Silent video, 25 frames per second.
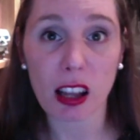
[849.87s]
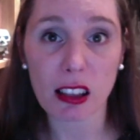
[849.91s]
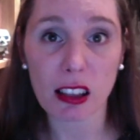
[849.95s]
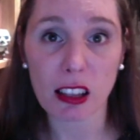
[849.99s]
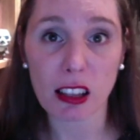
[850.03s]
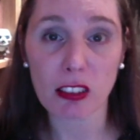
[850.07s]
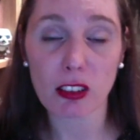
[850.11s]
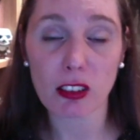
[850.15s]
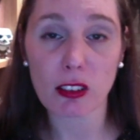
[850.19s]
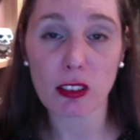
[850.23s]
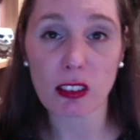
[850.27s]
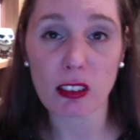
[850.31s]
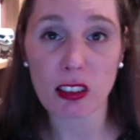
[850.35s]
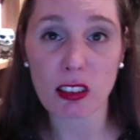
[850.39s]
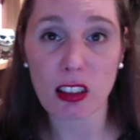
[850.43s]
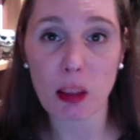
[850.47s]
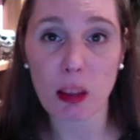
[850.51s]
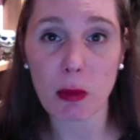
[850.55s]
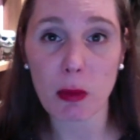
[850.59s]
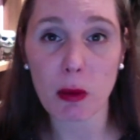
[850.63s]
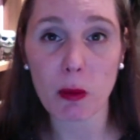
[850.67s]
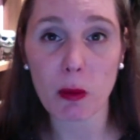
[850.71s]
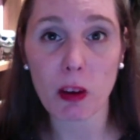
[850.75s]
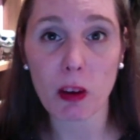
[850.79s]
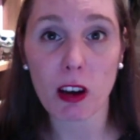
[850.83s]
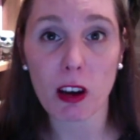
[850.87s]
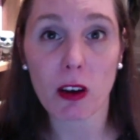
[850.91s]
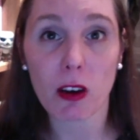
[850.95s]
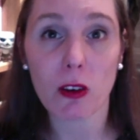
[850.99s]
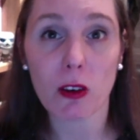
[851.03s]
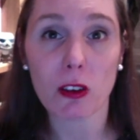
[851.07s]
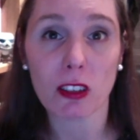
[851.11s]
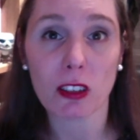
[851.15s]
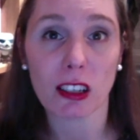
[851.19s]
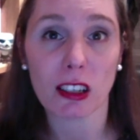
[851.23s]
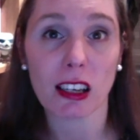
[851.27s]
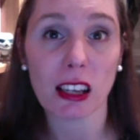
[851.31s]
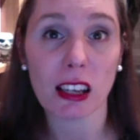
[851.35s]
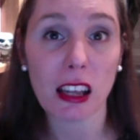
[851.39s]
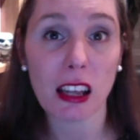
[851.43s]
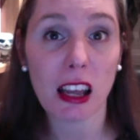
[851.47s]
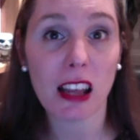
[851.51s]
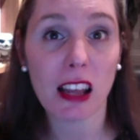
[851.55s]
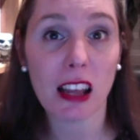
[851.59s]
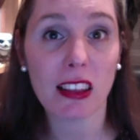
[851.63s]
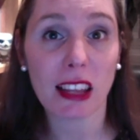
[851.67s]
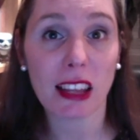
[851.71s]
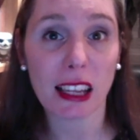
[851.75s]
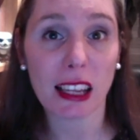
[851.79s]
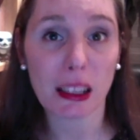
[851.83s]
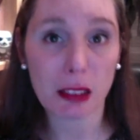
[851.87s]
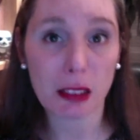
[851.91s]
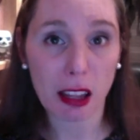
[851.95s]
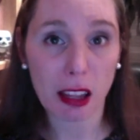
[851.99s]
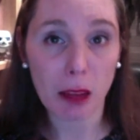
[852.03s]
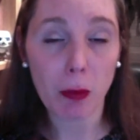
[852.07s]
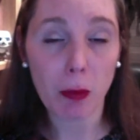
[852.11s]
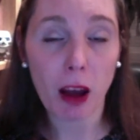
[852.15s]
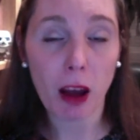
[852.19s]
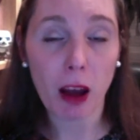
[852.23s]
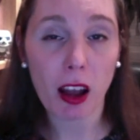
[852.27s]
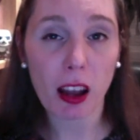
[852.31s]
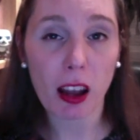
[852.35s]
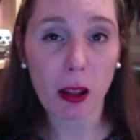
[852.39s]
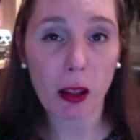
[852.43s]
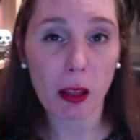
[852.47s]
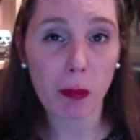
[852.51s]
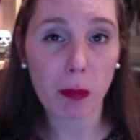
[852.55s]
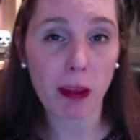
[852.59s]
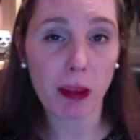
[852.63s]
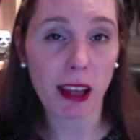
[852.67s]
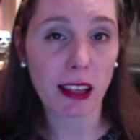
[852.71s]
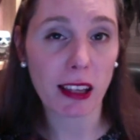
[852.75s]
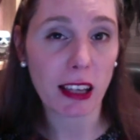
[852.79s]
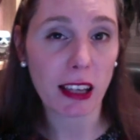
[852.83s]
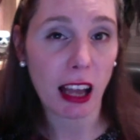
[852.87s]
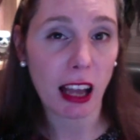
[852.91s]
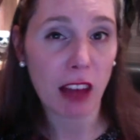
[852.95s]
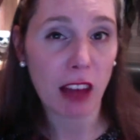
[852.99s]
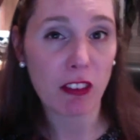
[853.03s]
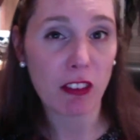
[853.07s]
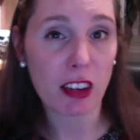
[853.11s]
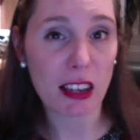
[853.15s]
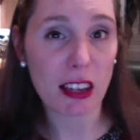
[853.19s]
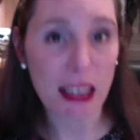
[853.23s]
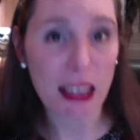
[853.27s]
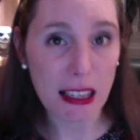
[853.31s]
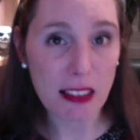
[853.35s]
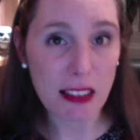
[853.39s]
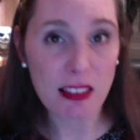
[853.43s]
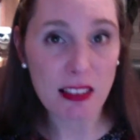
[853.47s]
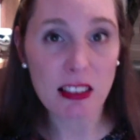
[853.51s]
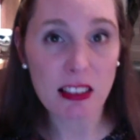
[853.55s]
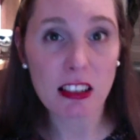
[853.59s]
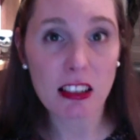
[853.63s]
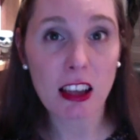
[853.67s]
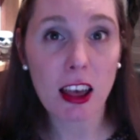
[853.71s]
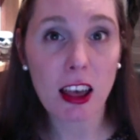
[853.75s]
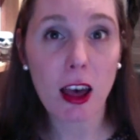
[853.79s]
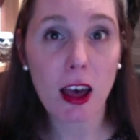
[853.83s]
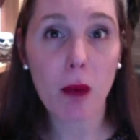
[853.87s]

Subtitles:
they do the slimming world, and they pile up their plate and they have a list.